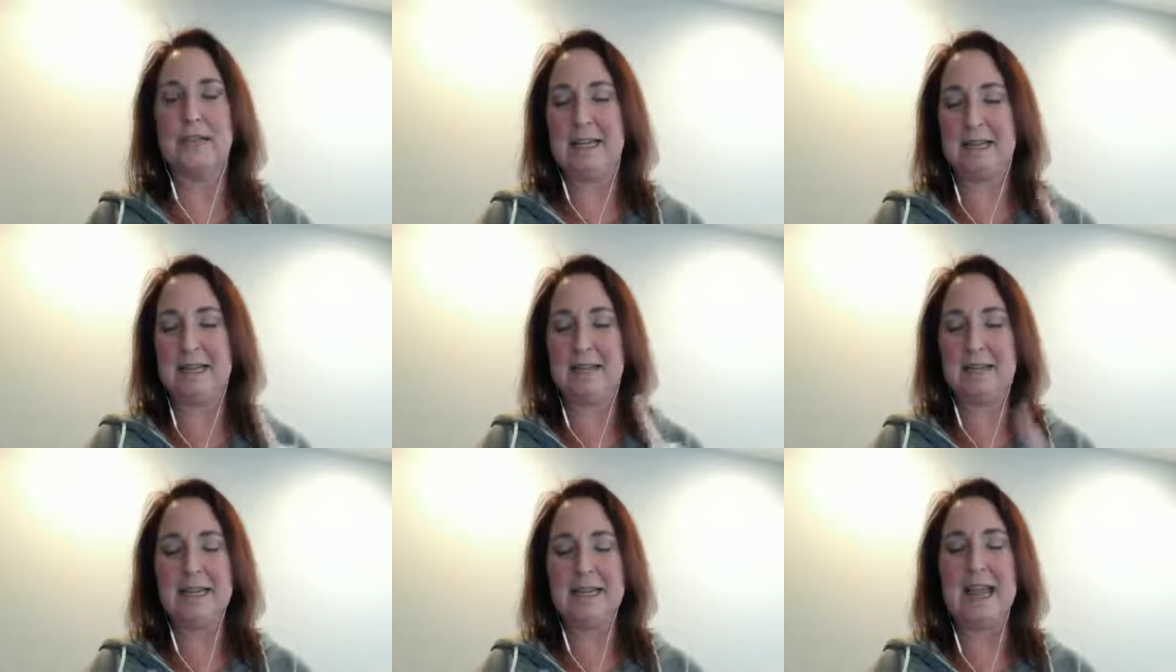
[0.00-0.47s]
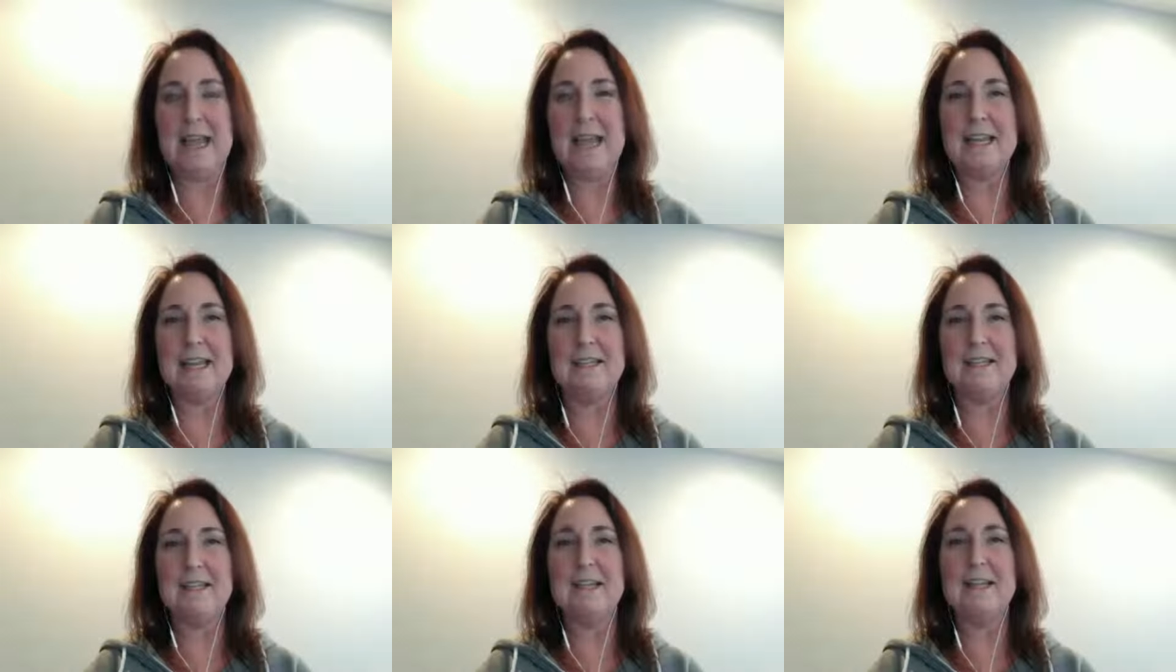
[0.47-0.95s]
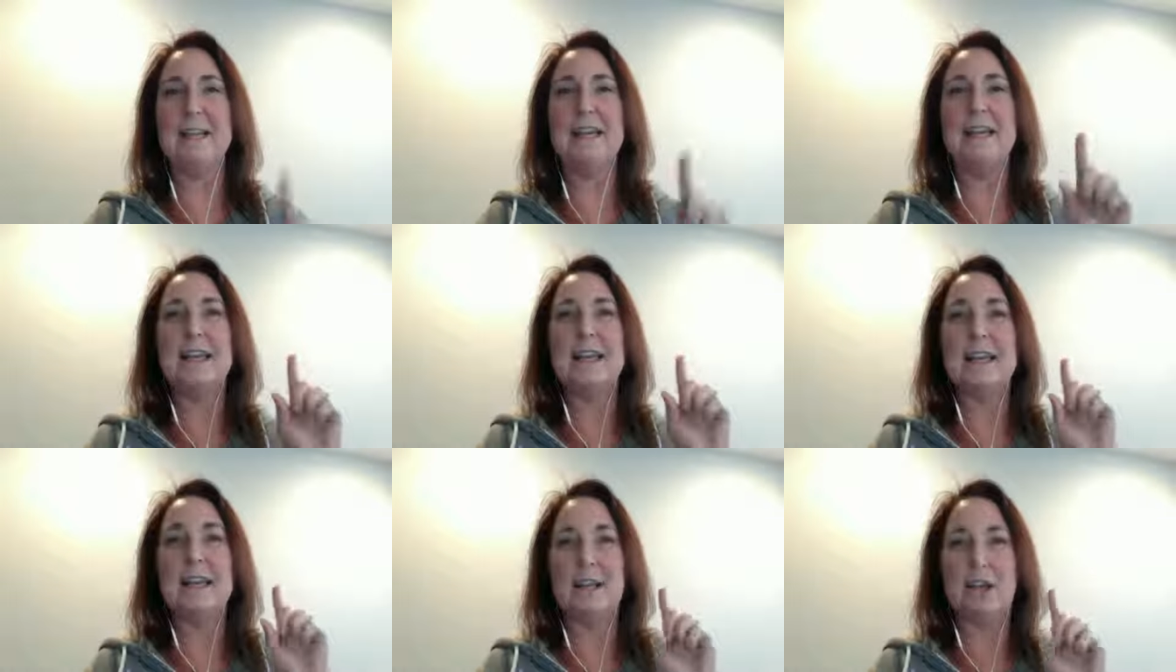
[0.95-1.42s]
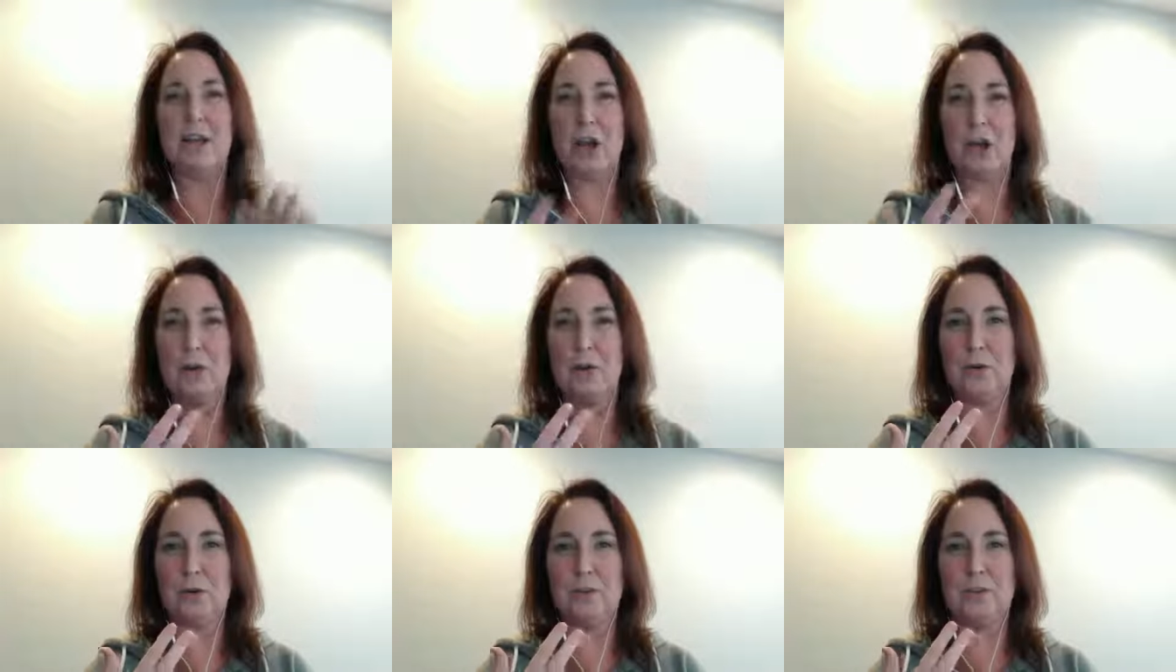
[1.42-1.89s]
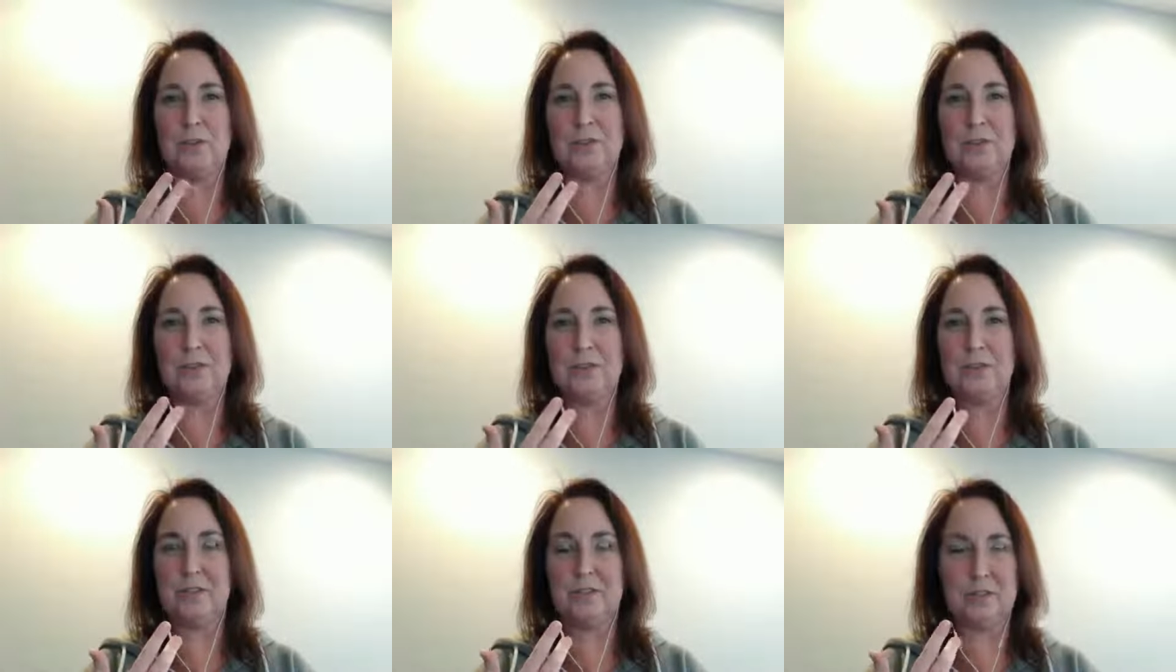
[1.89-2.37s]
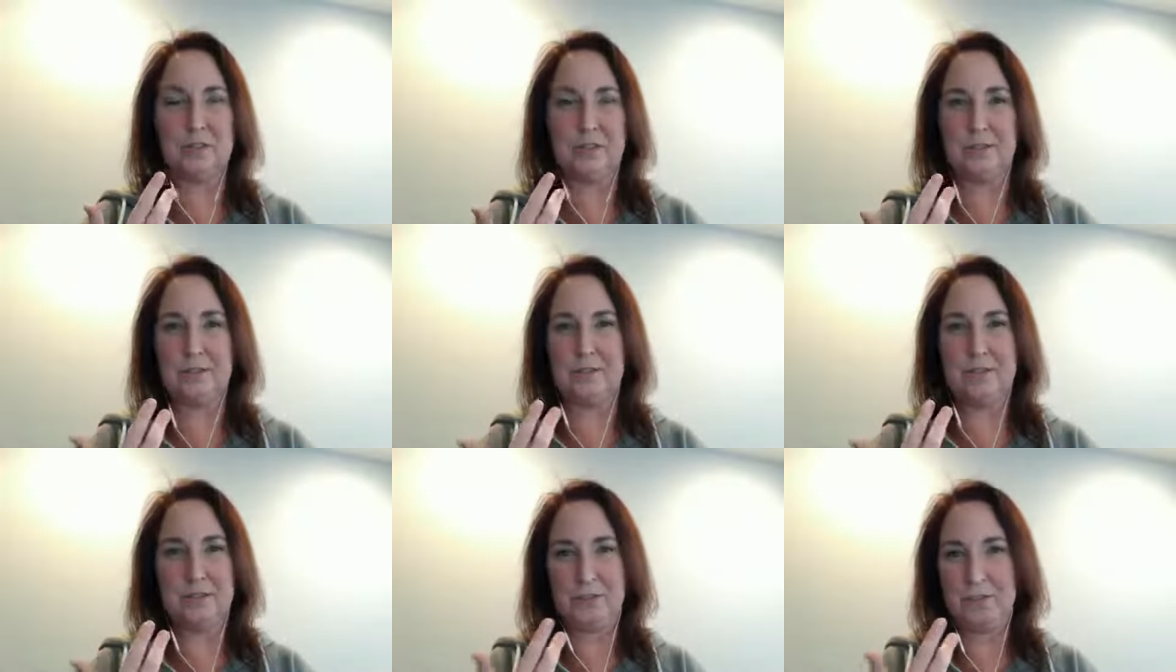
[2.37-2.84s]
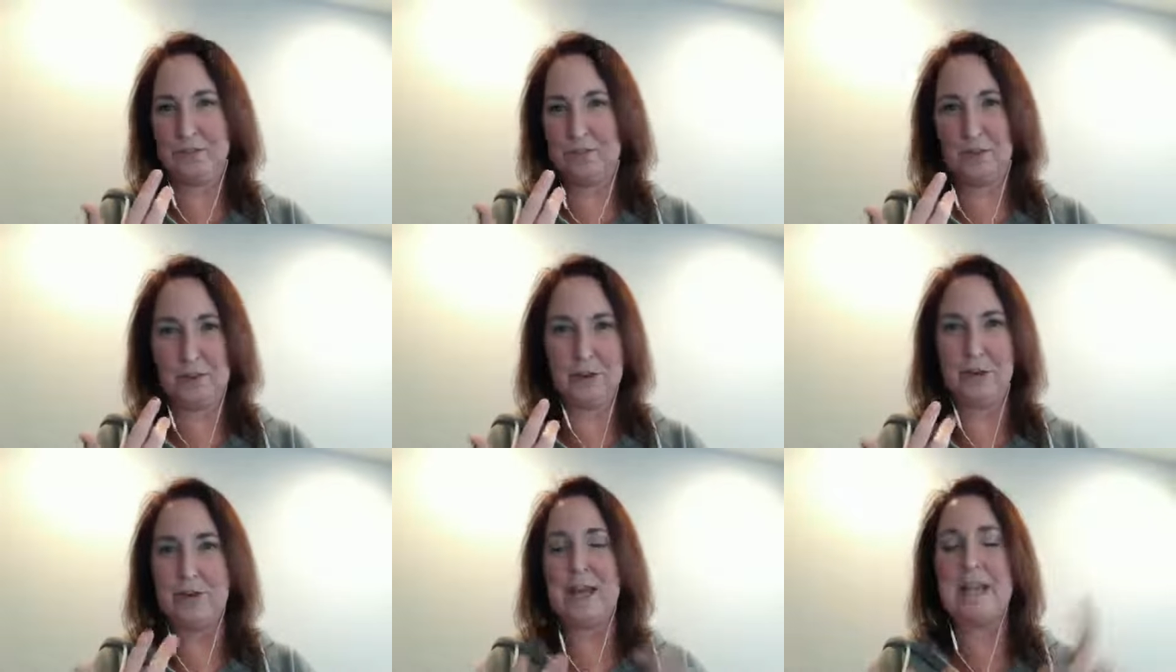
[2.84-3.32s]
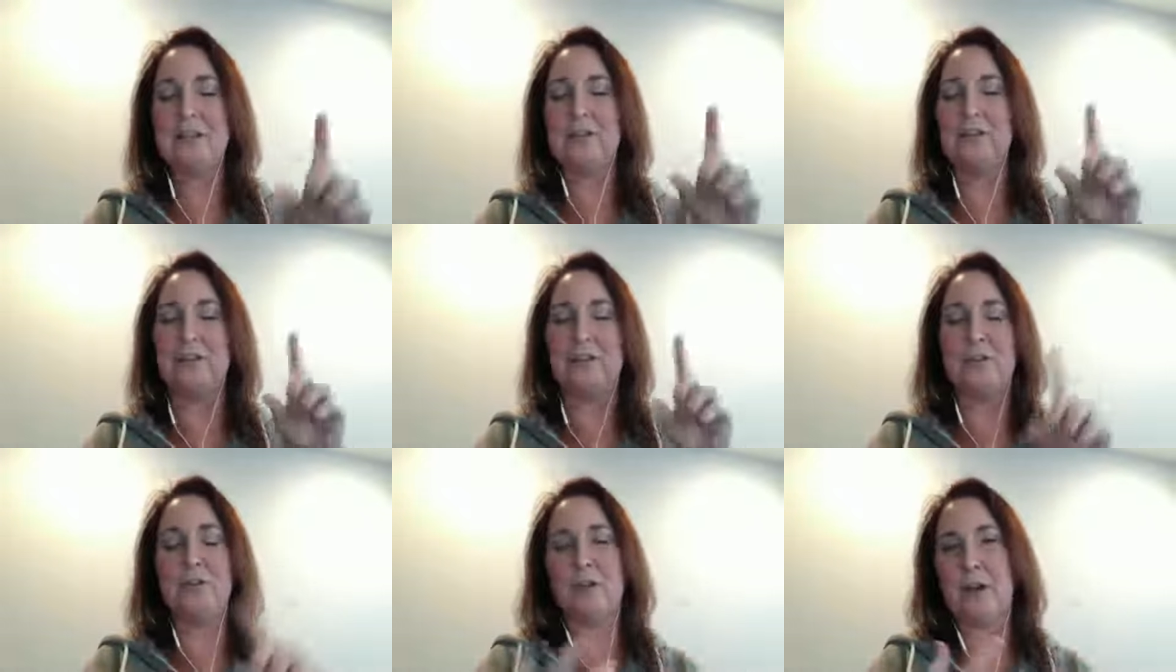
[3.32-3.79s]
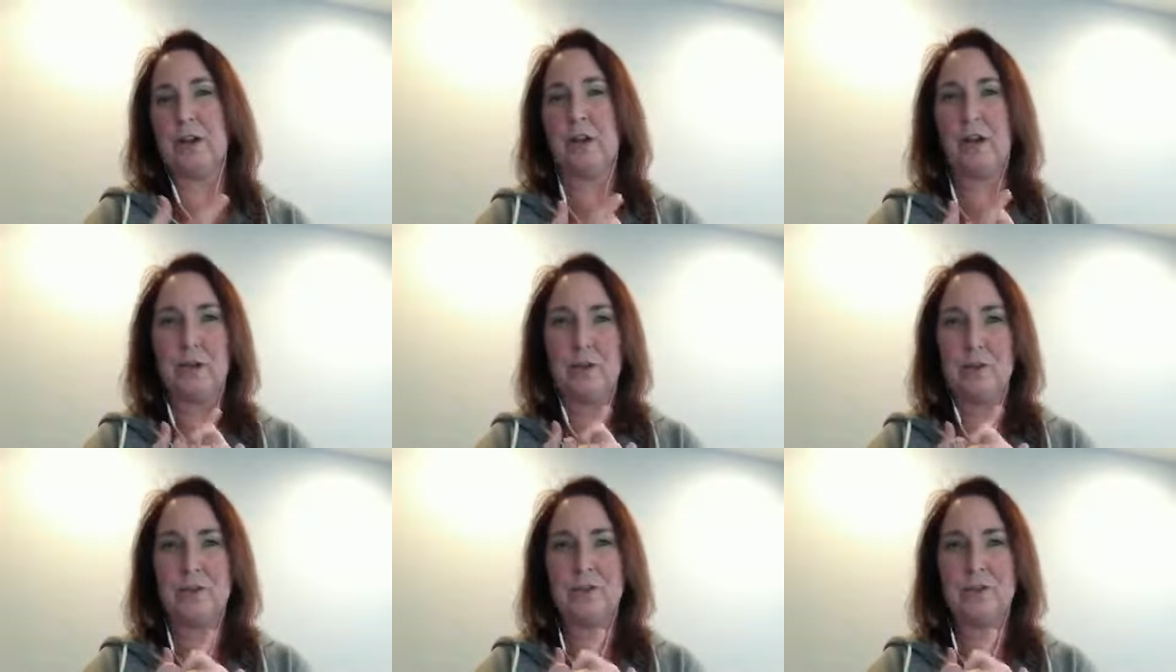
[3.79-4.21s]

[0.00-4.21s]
It stays, it goes to for donation or it goes